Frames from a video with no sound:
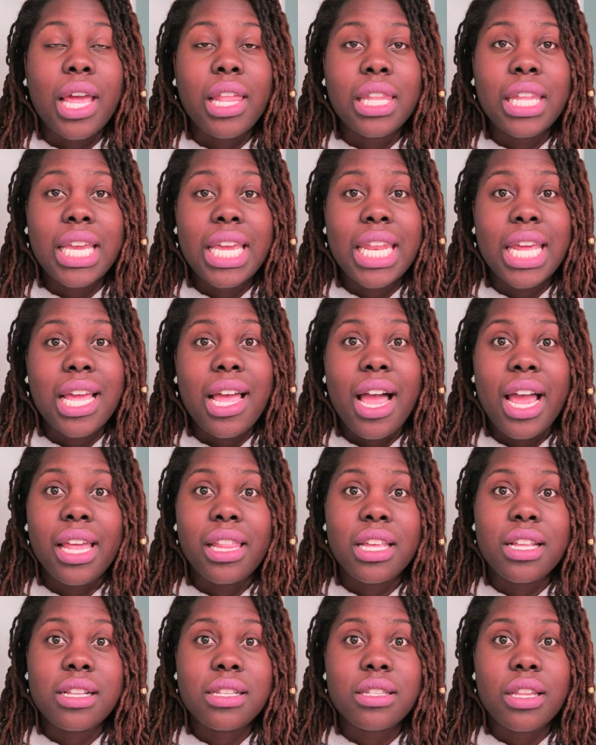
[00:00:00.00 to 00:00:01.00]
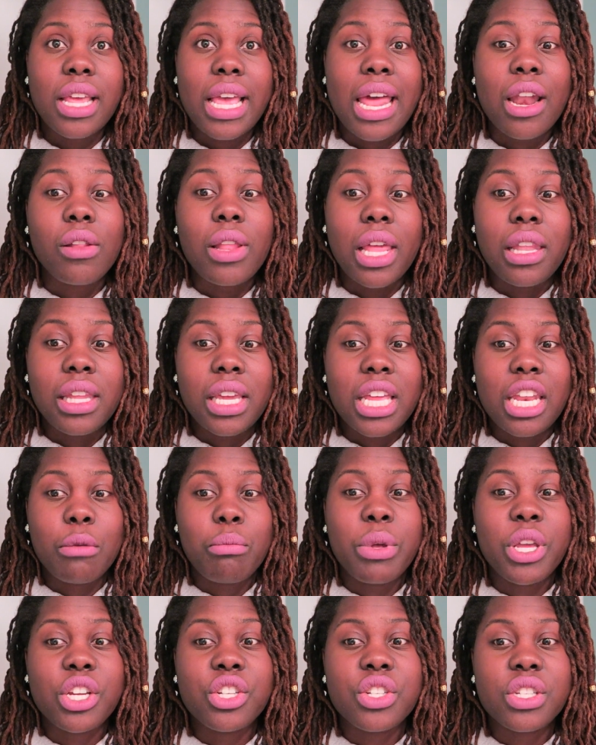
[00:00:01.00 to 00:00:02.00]
like looking
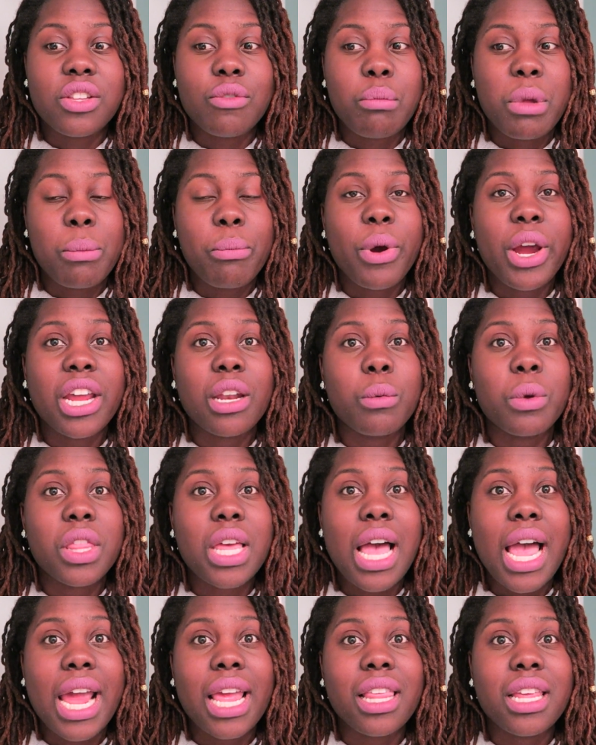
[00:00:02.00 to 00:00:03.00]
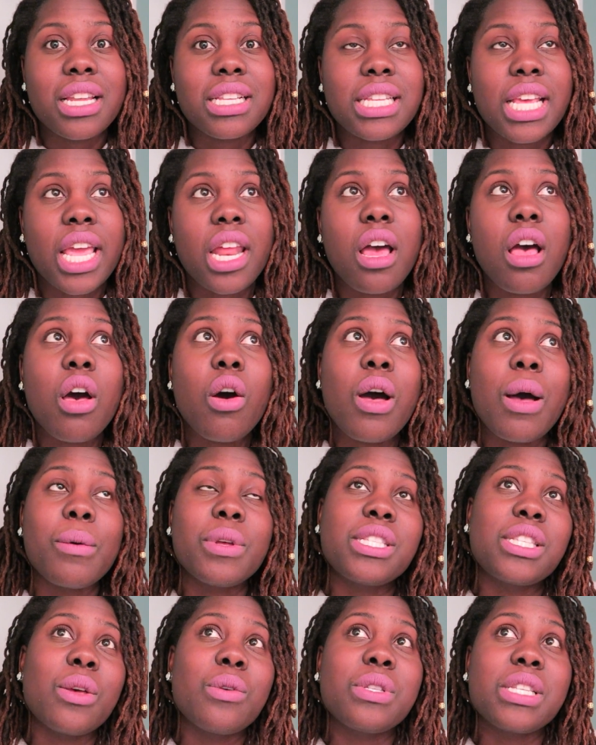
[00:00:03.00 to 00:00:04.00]
at pictures of me pregnant with Kylan and saying, oh, I
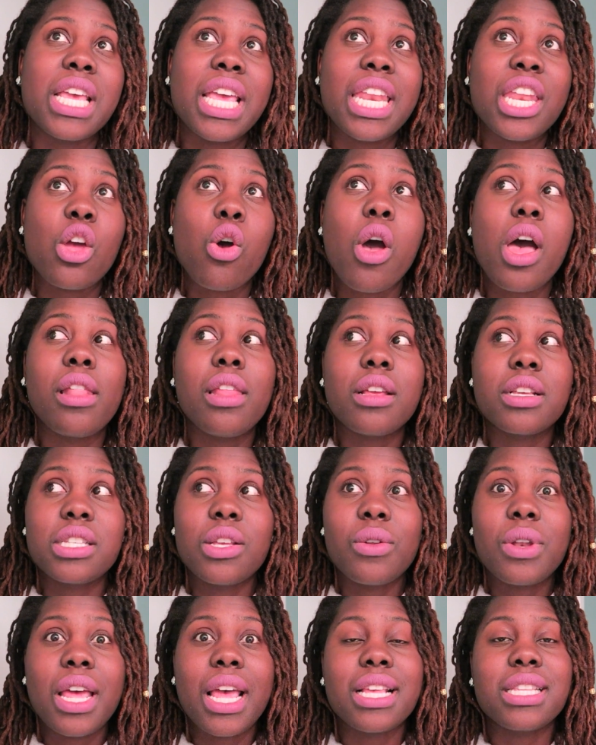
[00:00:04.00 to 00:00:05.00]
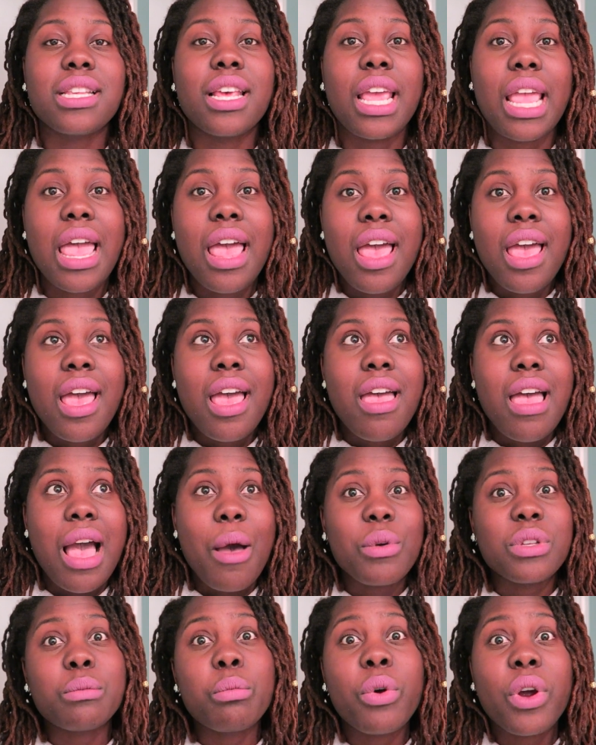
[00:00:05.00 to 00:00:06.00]
was so skinny, oh, I look so nice. Like,
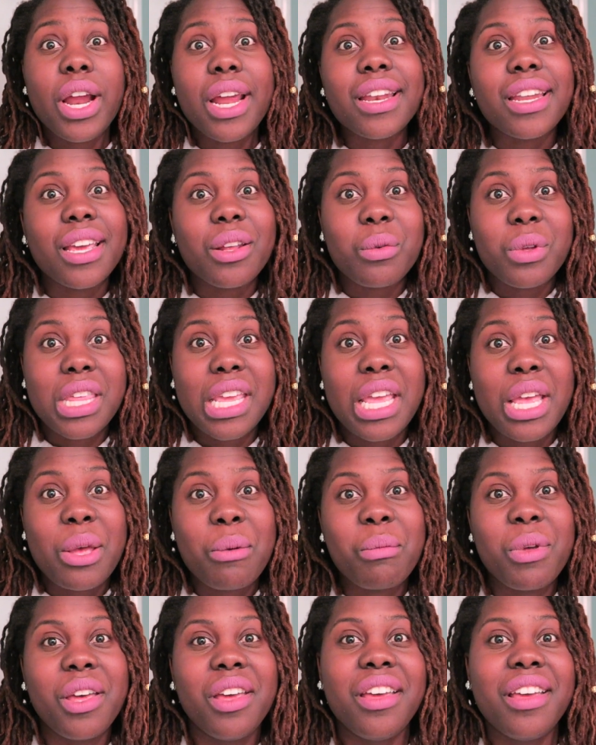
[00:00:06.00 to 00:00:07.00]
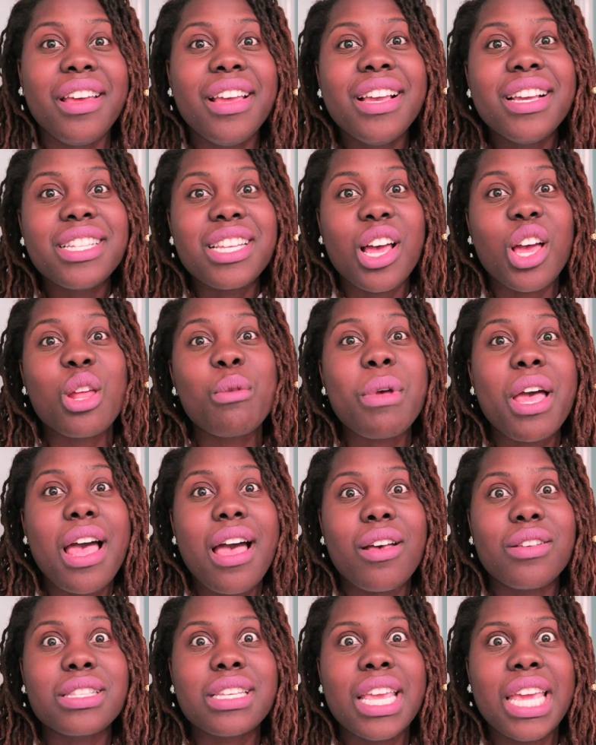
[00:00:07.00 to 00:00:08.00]
I was pregnant with him, talking about
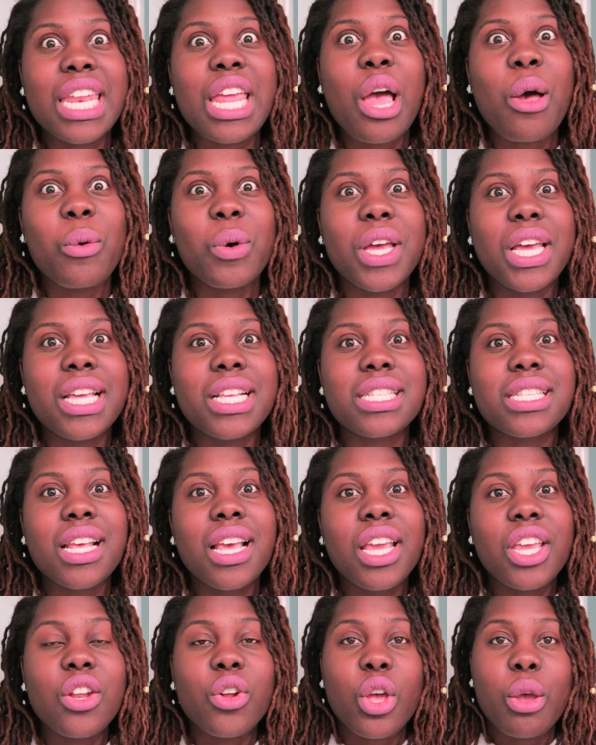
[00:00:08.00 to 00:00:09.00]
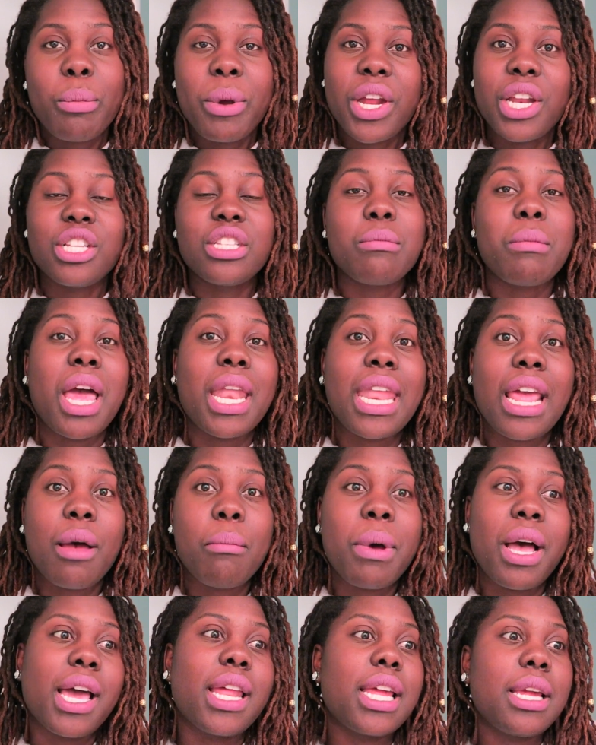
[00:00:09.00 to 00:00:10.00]
how skinny I was, you know, compared it to my
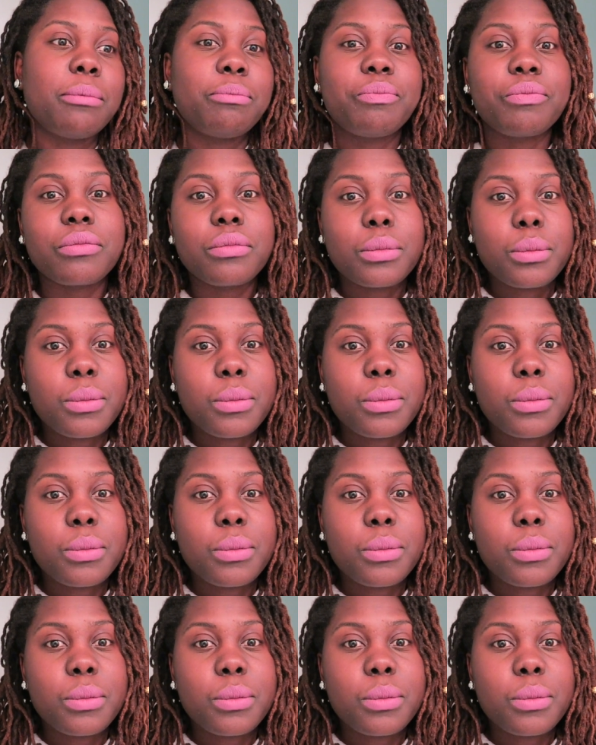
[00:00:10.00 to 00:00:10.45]
now body.